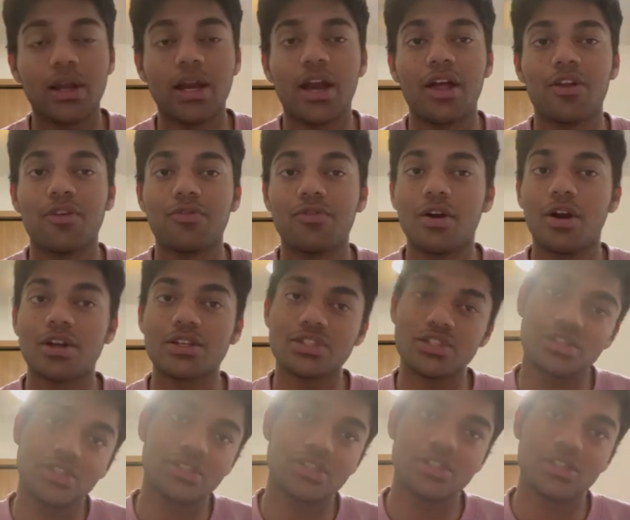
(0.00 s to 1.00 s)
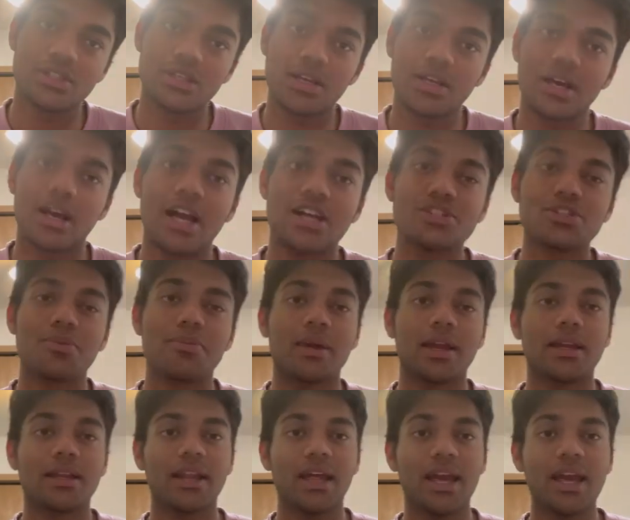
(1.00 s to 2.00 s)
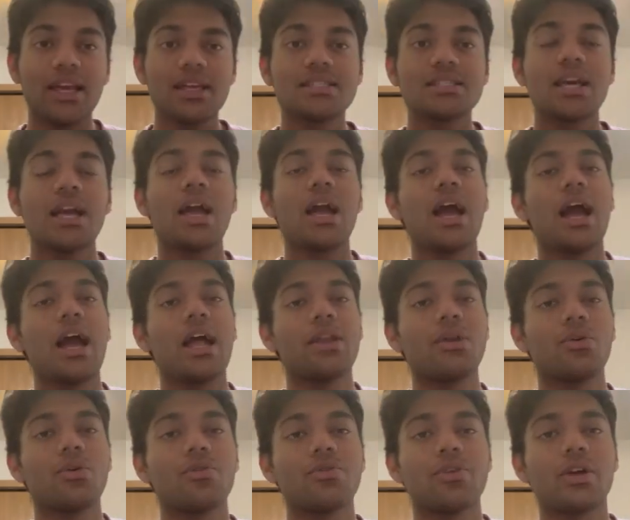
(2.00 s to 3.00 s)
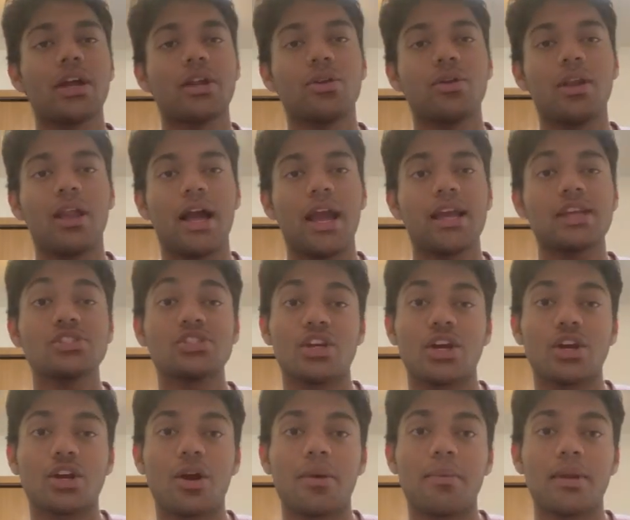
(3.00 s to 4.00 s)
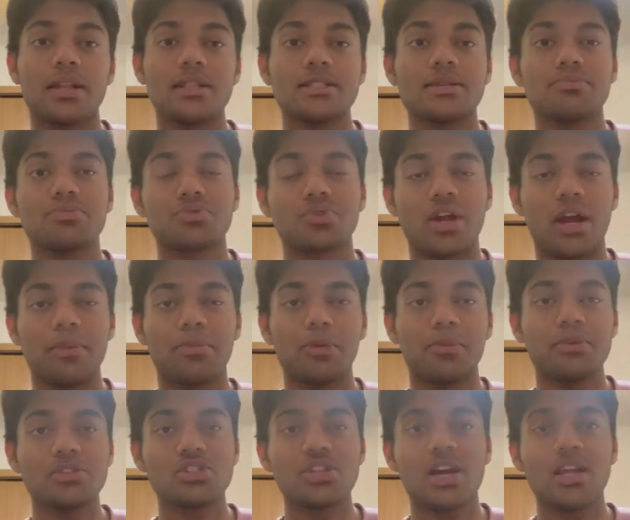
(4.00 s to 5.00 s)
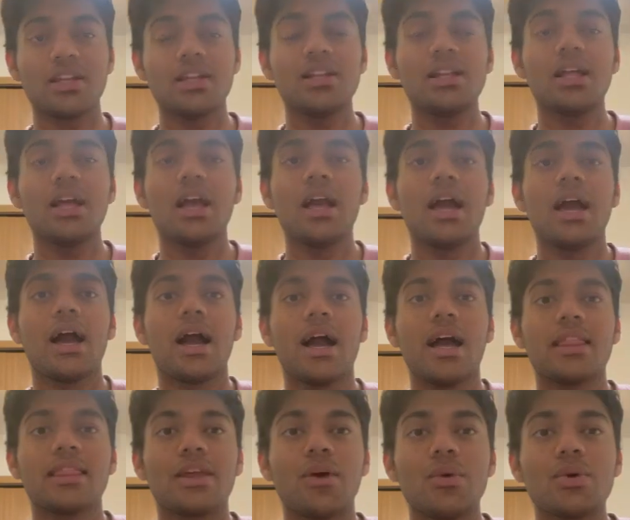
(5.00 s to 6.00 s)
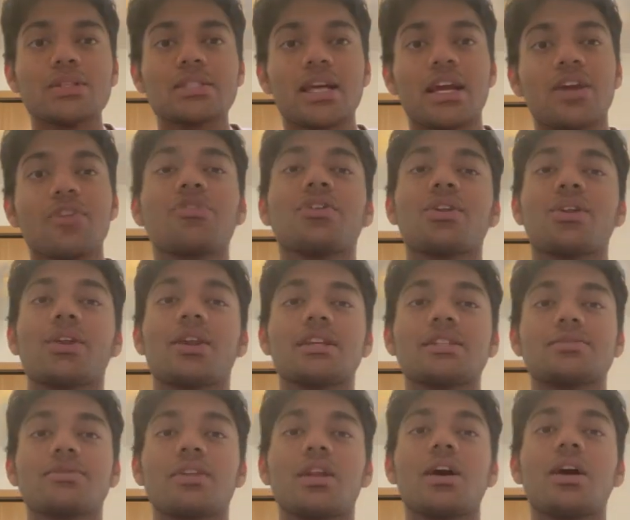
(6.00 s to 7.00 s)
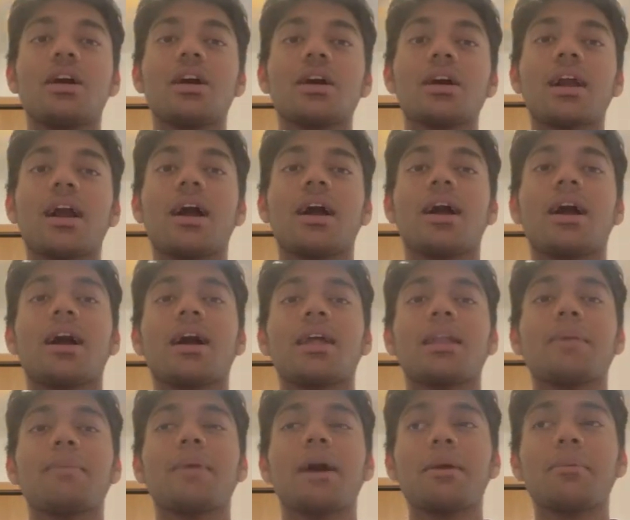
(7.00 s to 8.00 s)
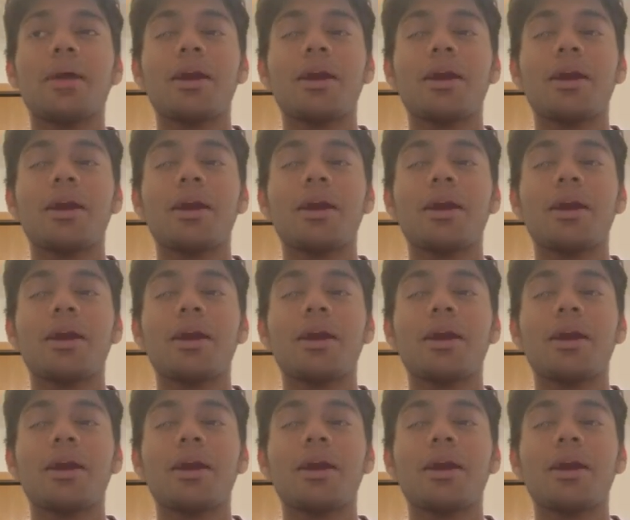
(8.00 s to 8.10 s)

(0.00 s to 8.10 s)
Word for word: kind of vlogs i should make next and don't forget to like share comment and subscribe to my channel and that was it for today's vlog and bye bye